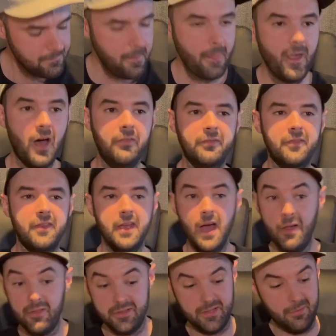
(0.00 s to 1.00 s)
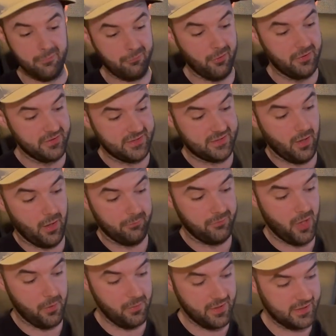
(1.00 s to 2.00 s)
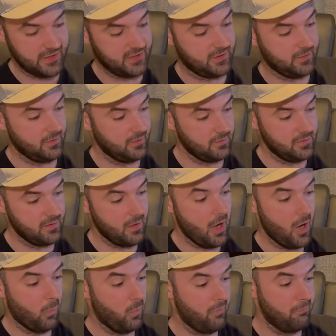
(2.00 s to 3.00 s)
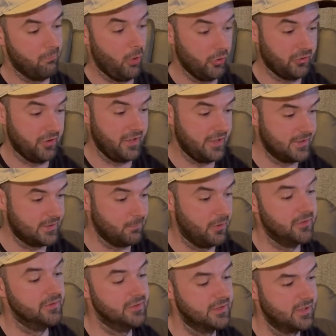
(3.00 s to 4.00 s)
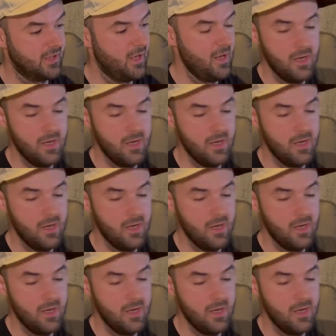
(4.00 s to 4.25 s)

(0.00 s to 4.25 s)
And the other difference that I've noticed with modern Eastmans,